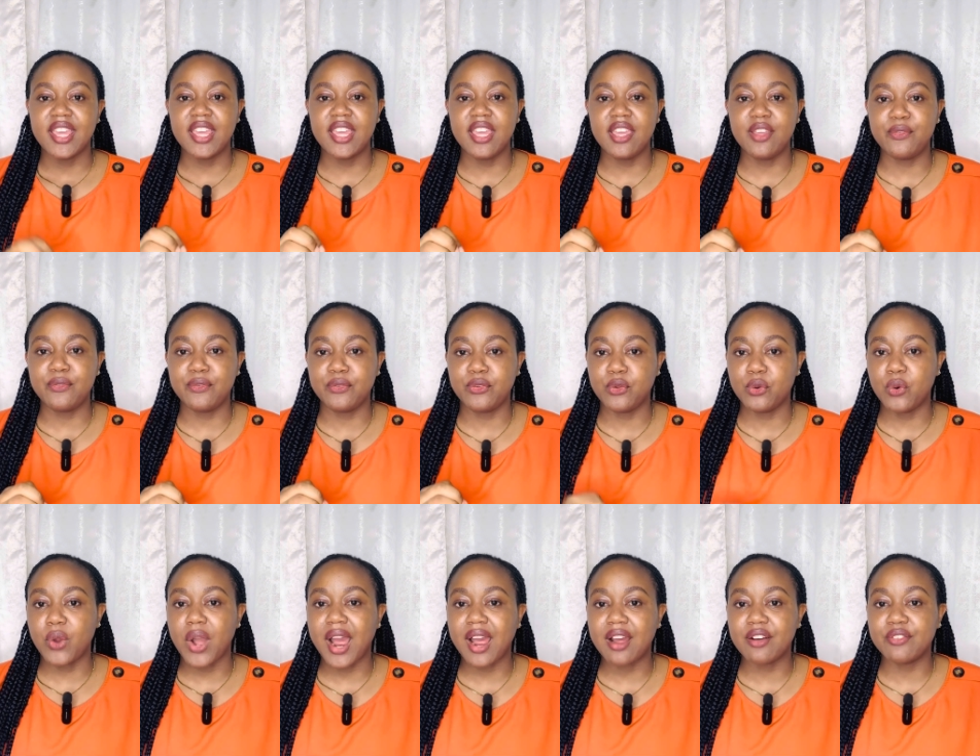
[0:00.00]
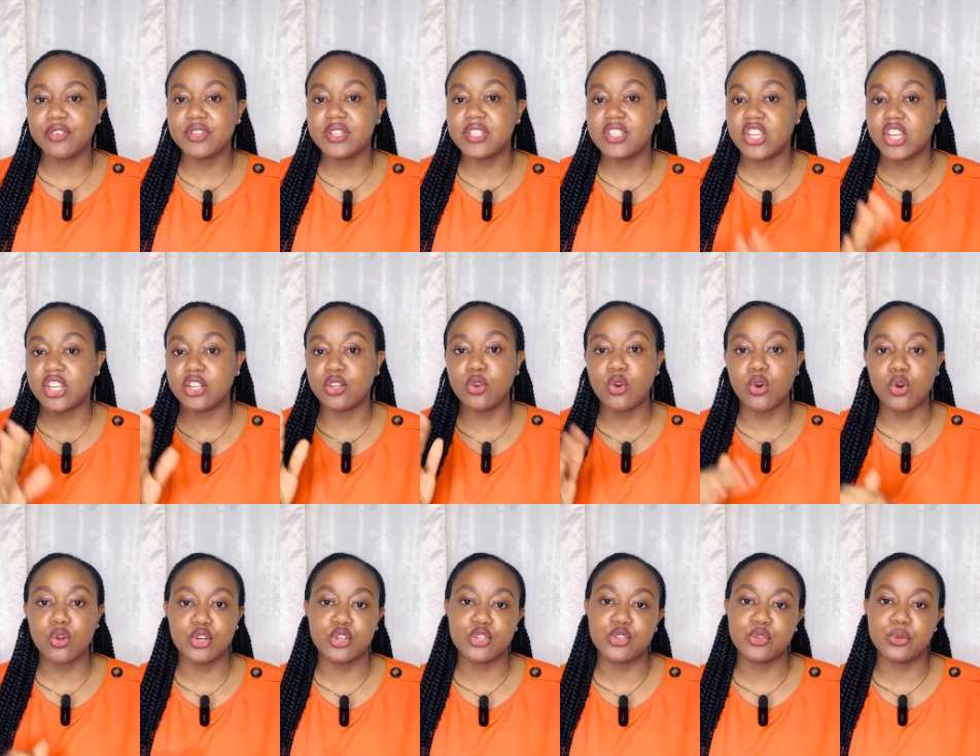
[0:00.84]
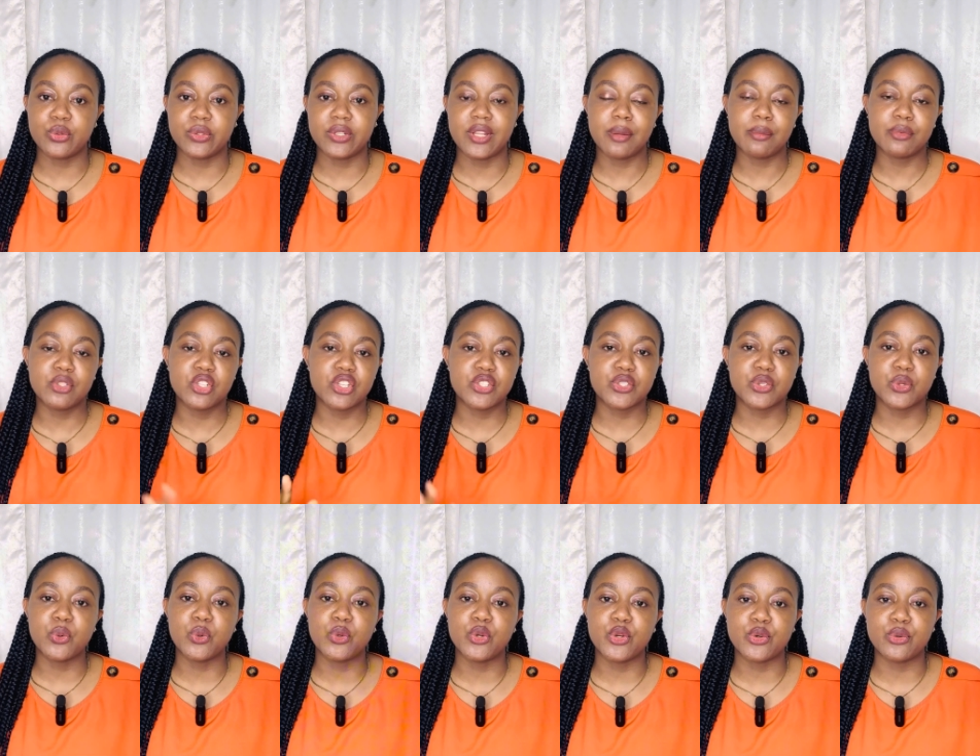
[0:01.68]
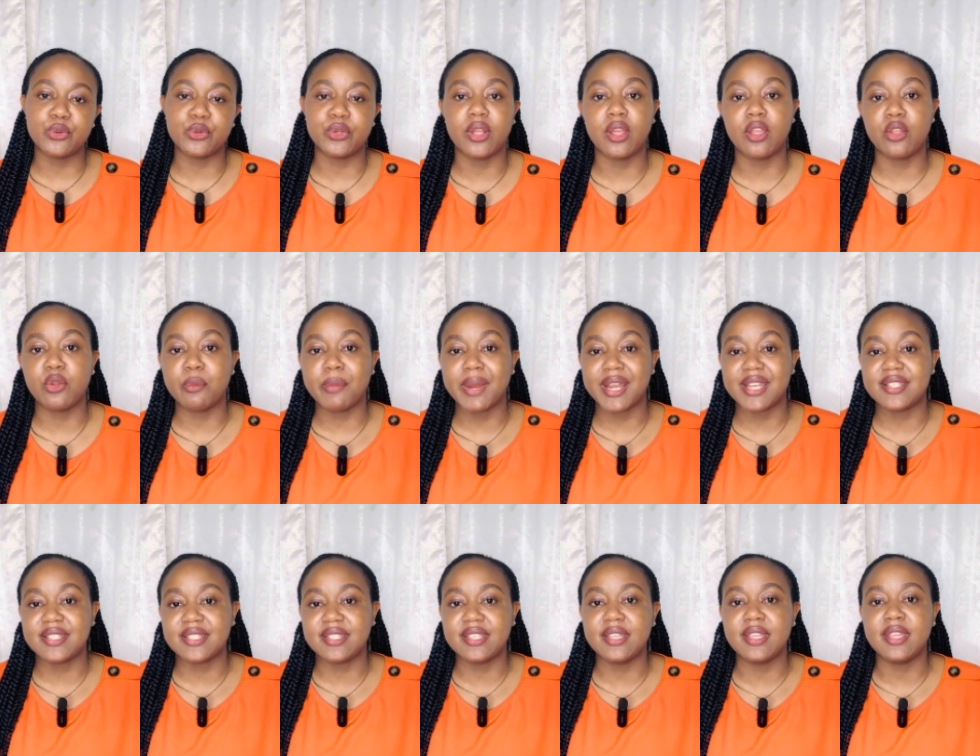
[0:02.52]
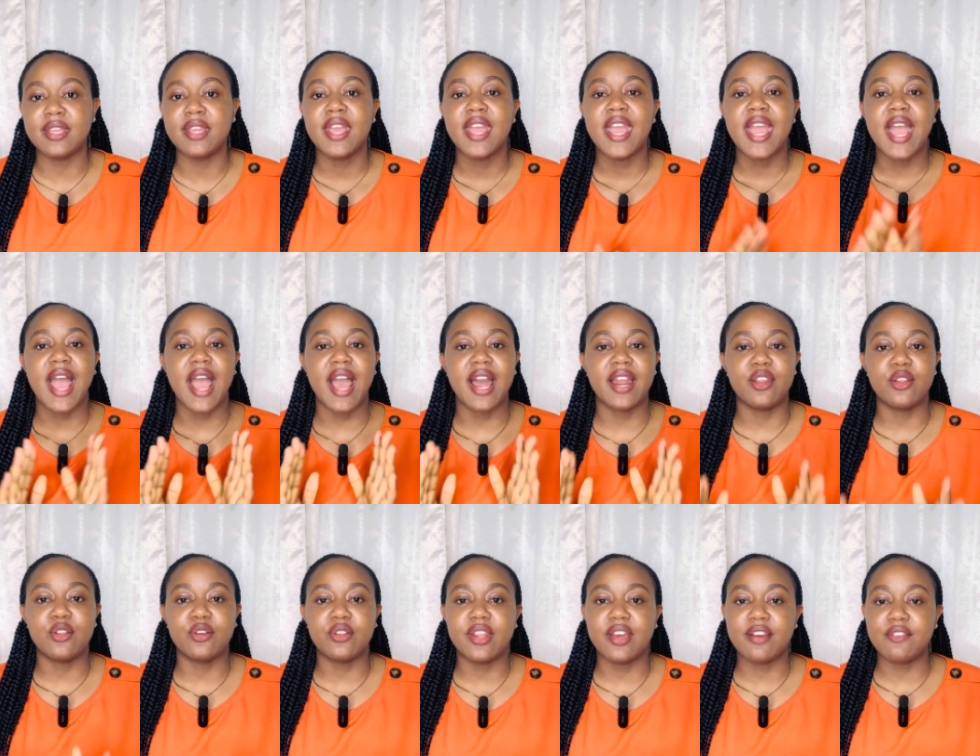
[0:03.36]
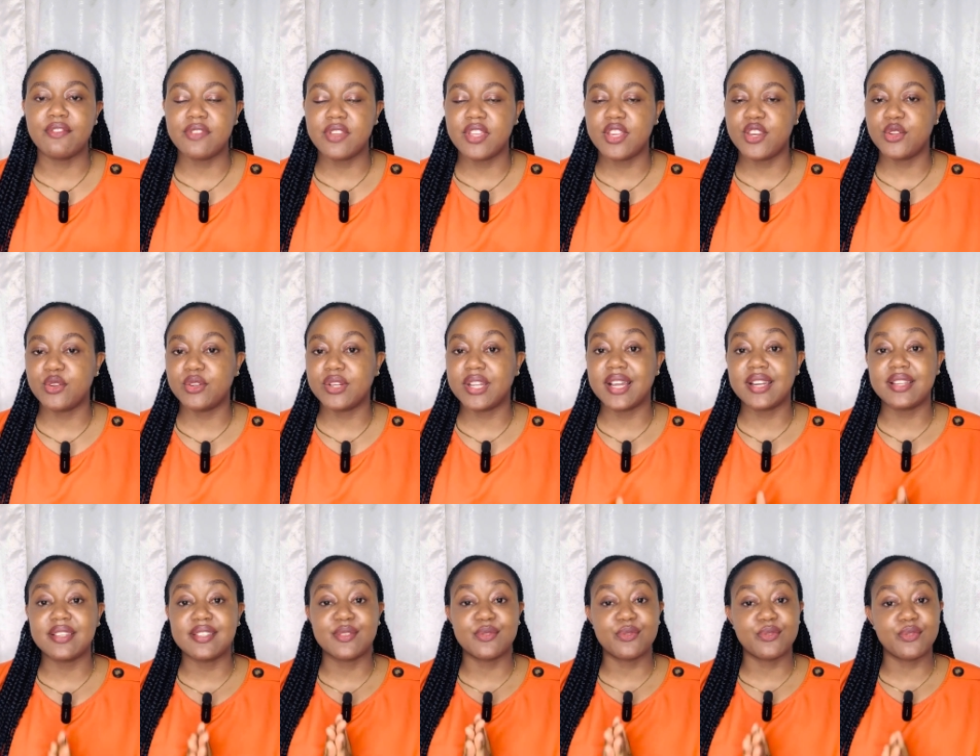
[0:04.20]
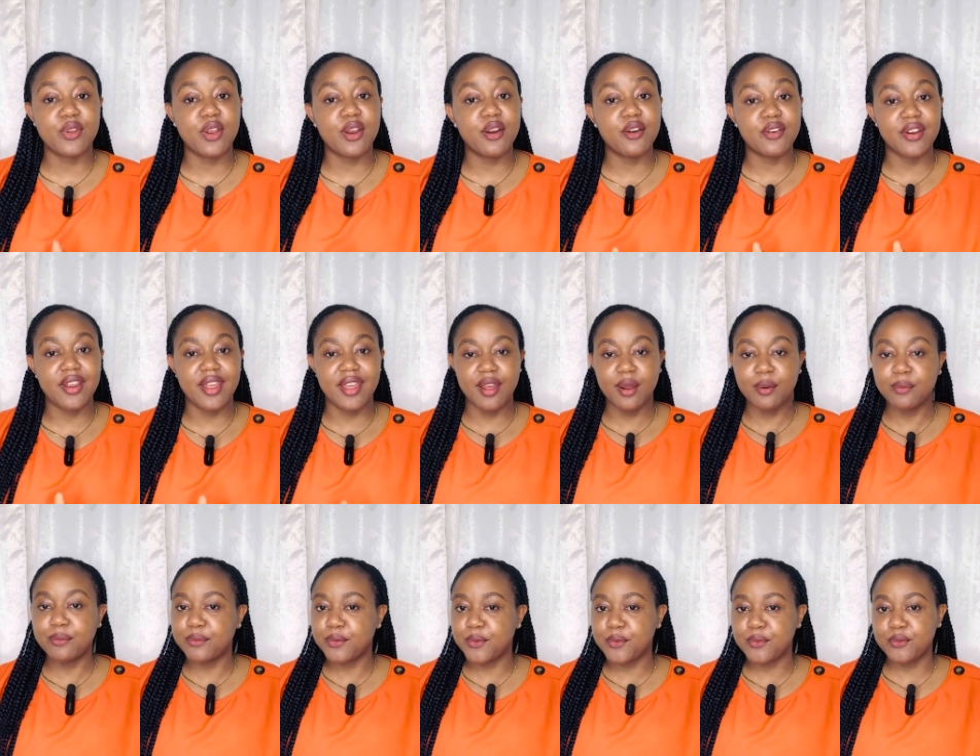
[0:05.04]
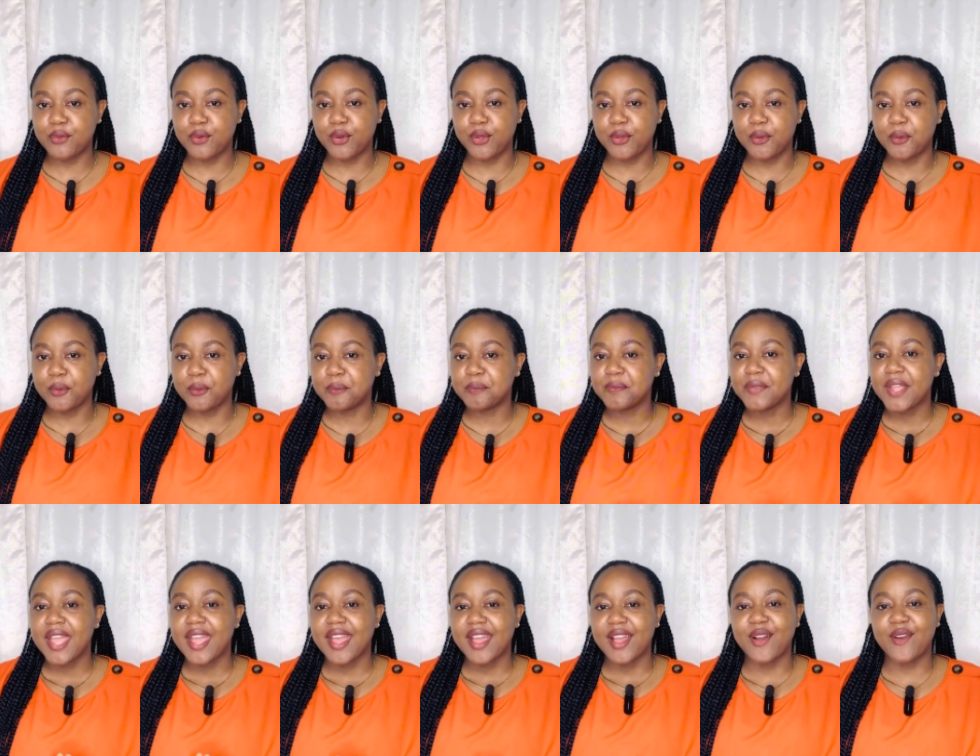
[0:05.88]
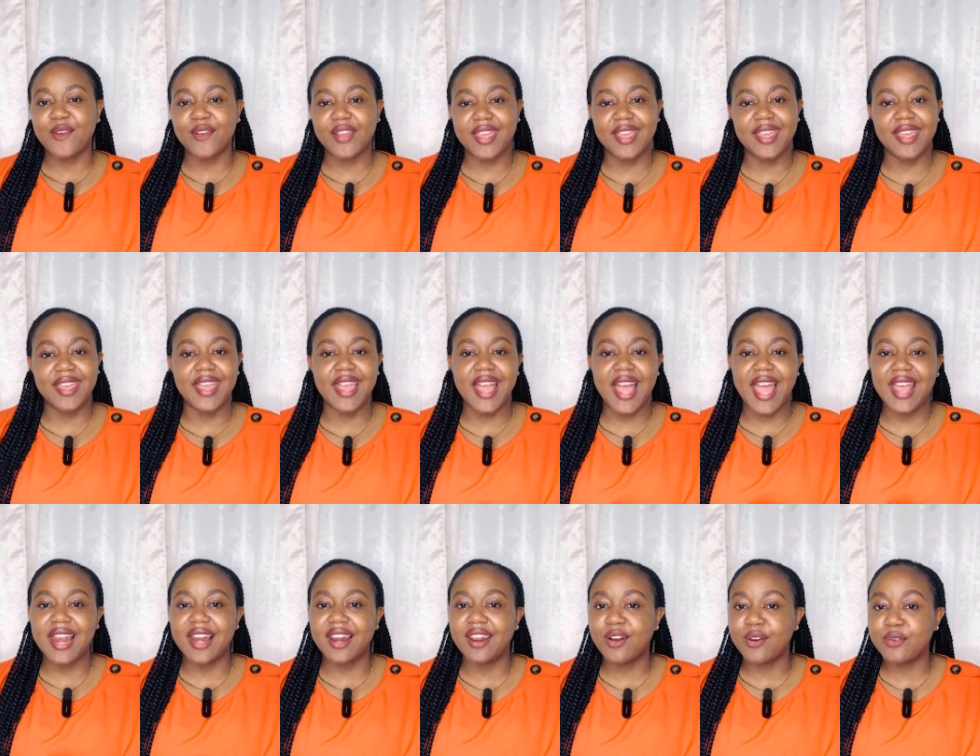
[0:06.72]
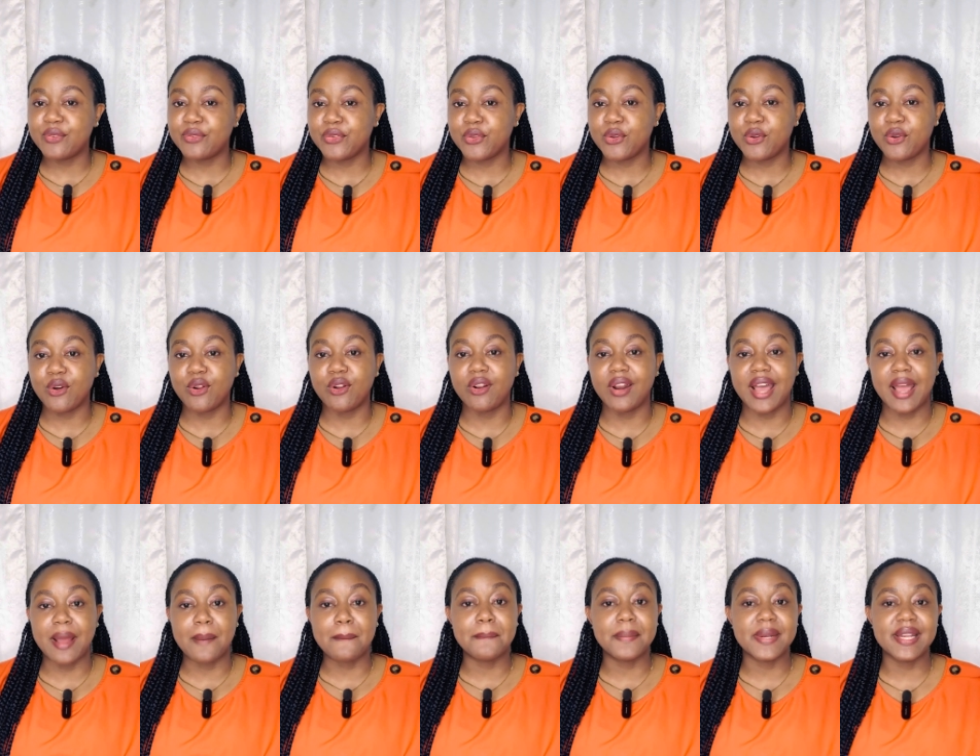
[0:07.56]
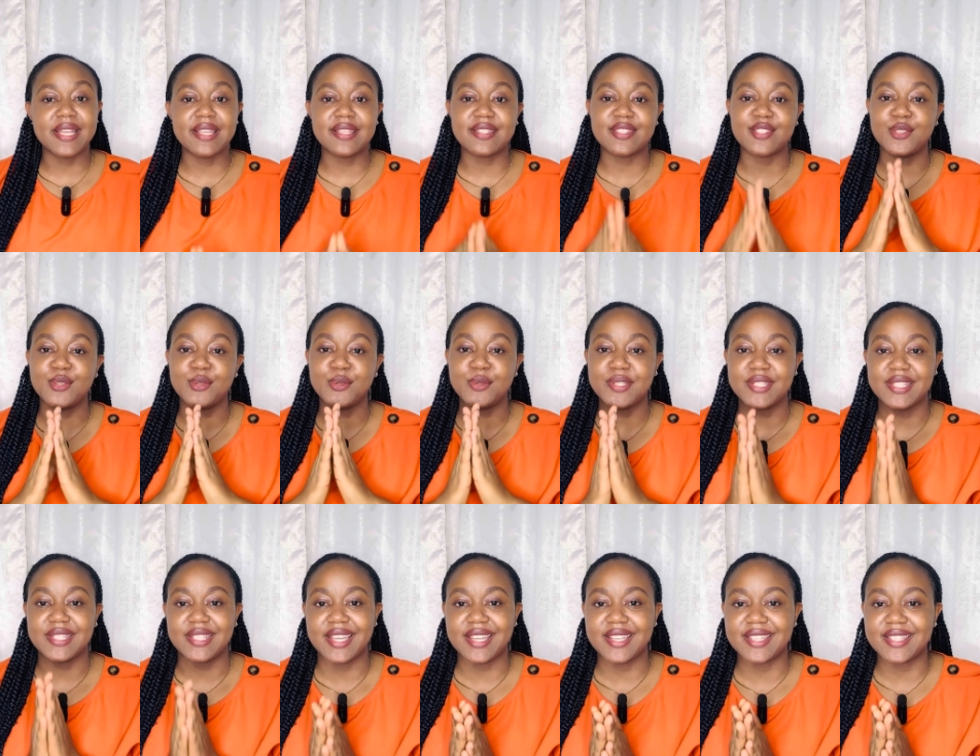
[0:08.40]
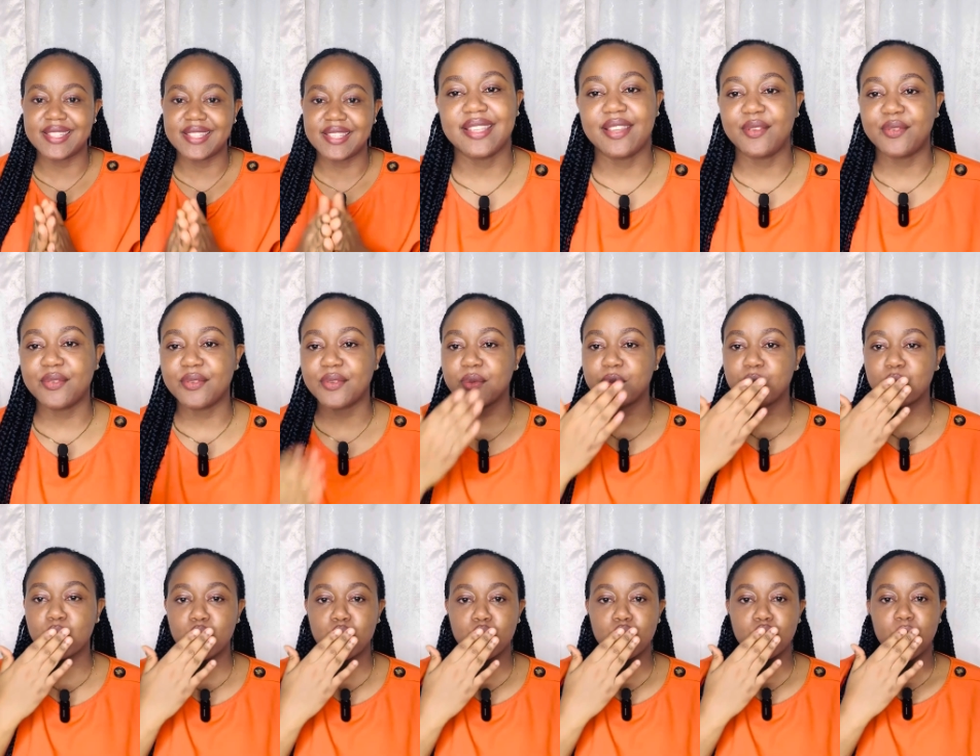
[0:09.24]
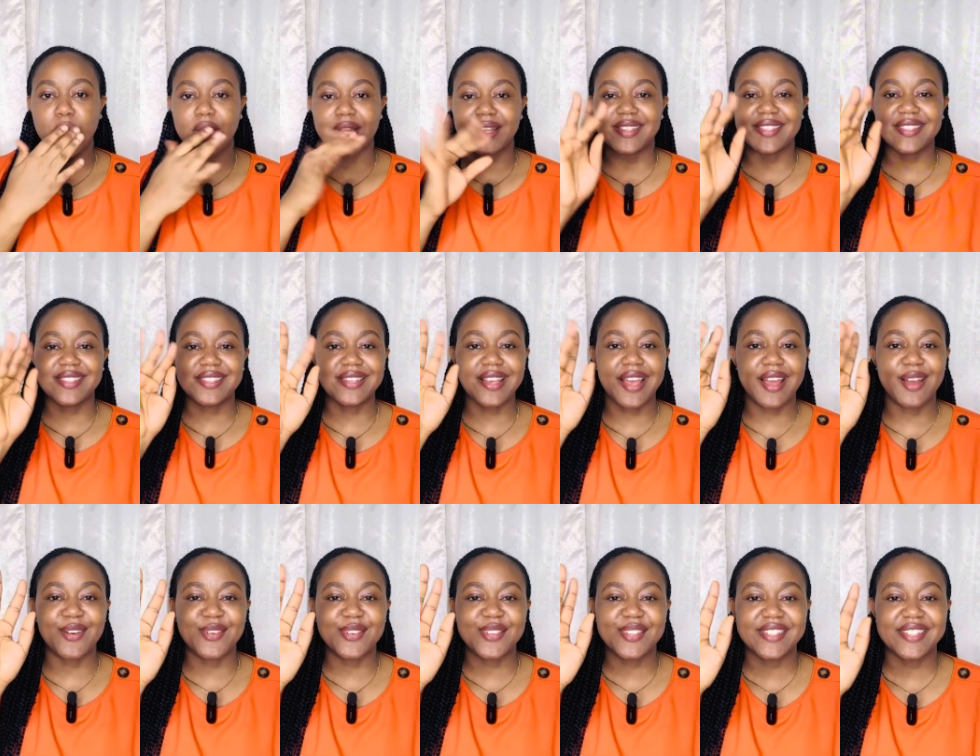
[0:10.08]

If you haven't yet gone through them, just go through them. You might see another video that is very helpful for you. Okay, I love you all, and please do stay safe. Ciao.